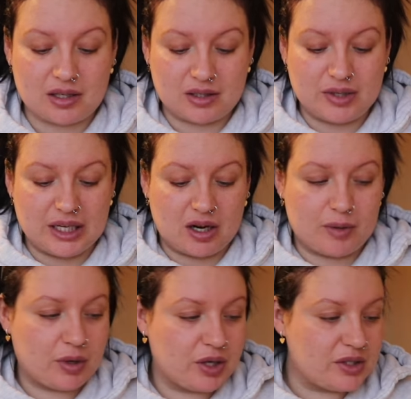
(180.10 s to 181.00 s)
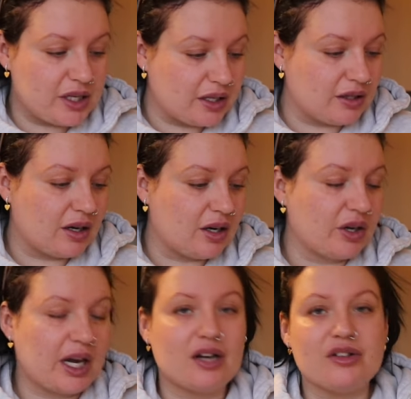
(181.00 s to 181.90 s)
like they're really high in protein and like low
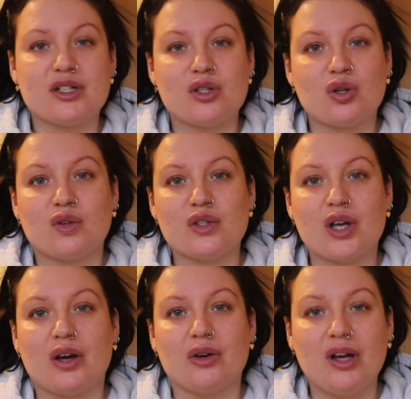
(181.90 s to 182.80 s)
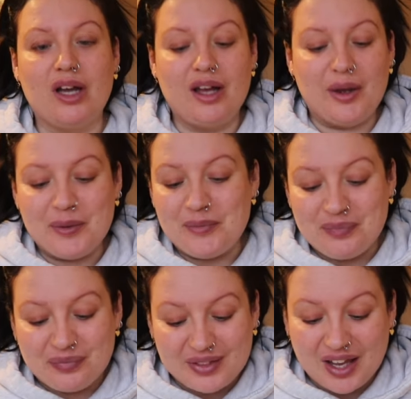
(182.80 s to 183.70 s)
calories and stuff. So
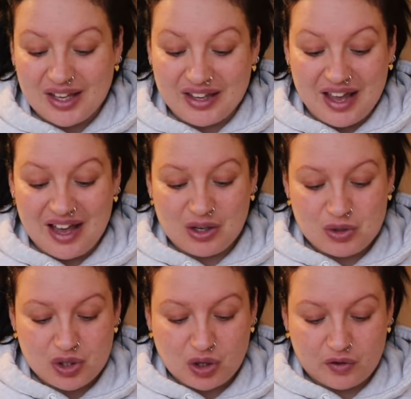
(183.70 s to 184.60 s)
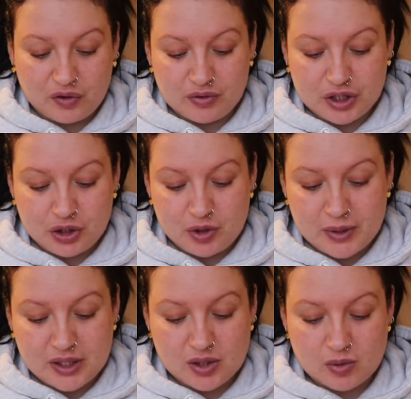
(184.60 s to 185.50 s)
and yeah, I also got a few reduced
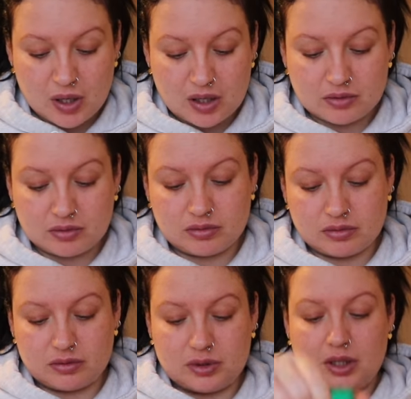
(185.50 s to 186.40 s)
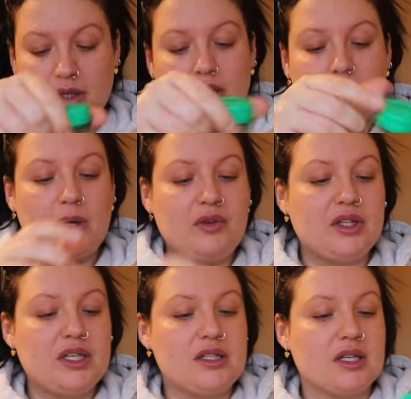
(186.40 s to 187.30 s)
bits as well. Whatever
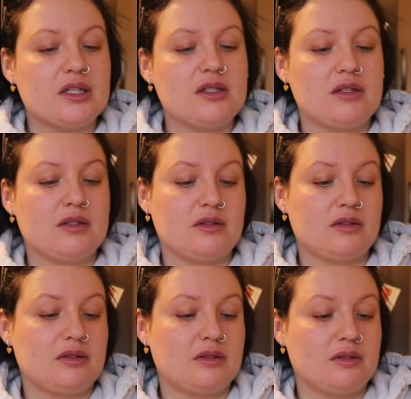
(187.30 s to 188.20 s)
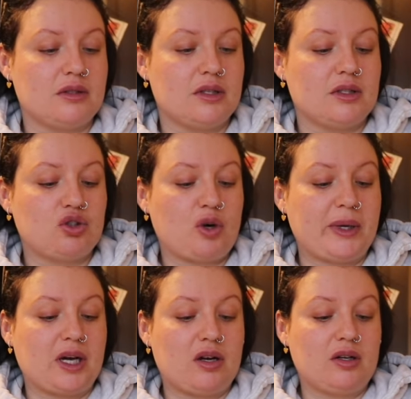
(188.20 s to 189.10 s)
this is,
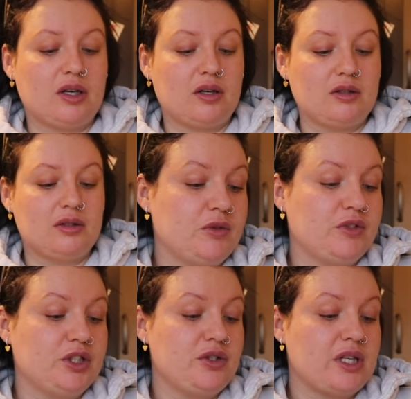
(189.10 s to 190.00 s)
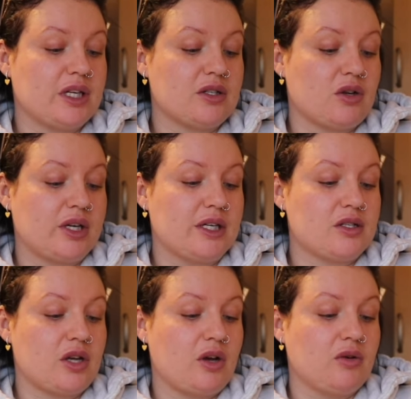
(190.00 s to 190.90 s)
Tropicana. The reduced sticker's on it,
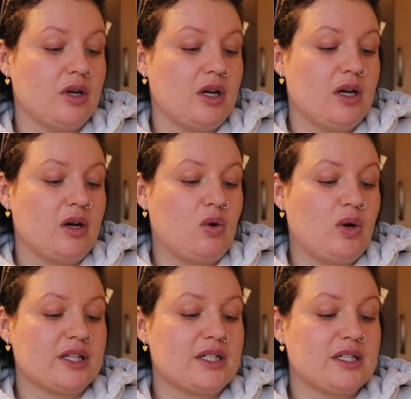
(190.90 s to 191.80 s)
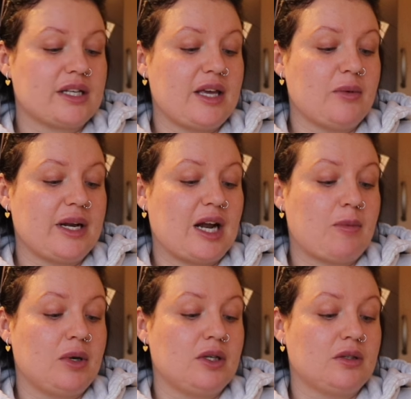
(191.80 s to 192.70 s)
so all I can see is kiwi and
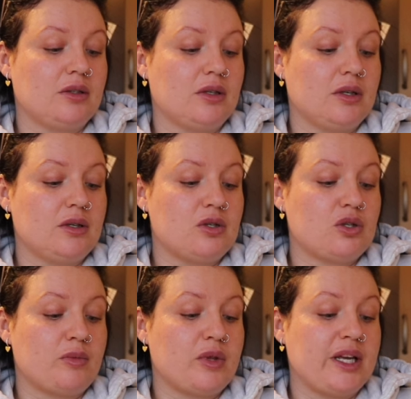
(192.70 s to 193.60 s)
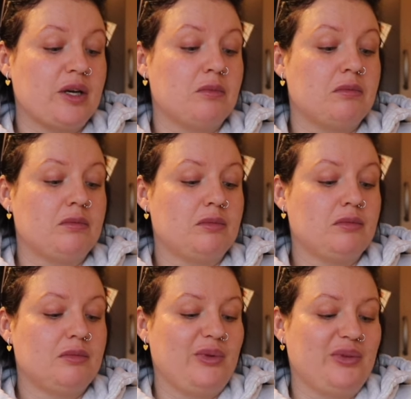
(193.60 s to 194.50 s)
apple and something yum.
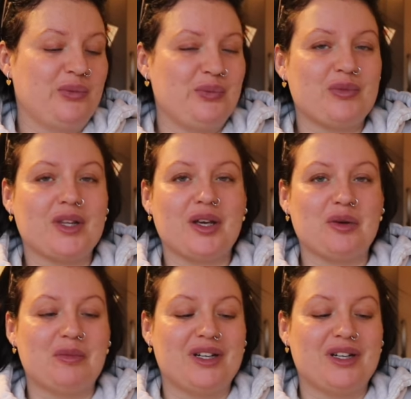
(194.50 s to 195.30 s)
Yum.